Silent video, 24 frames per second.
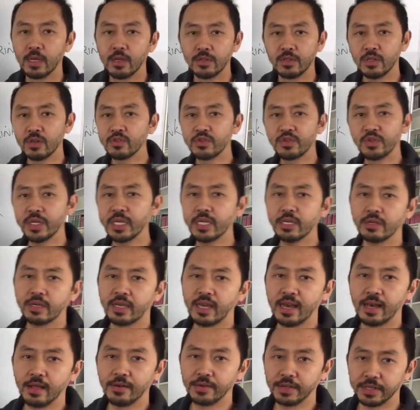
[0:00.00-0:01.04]
Don't drink your
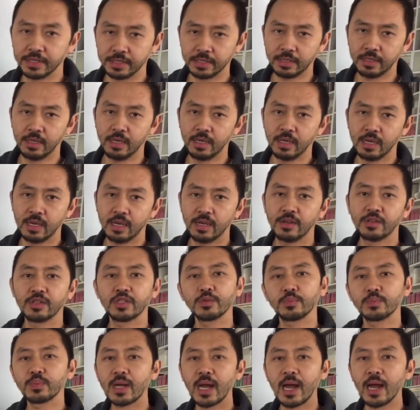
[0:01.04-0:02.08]
calories. Here's the
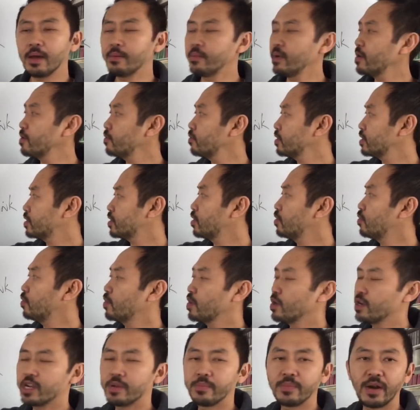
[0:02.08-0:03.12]
problem everyone's so
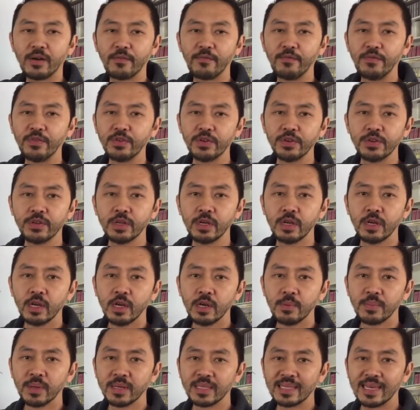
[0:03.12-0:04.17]
worried about food,
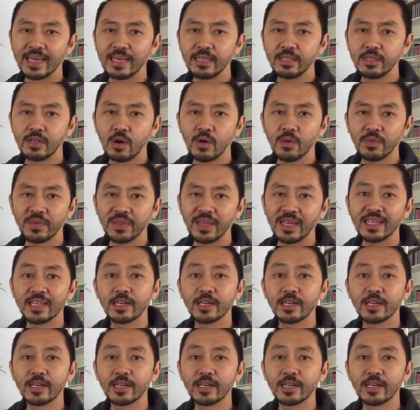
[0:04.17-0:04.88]
but they don't think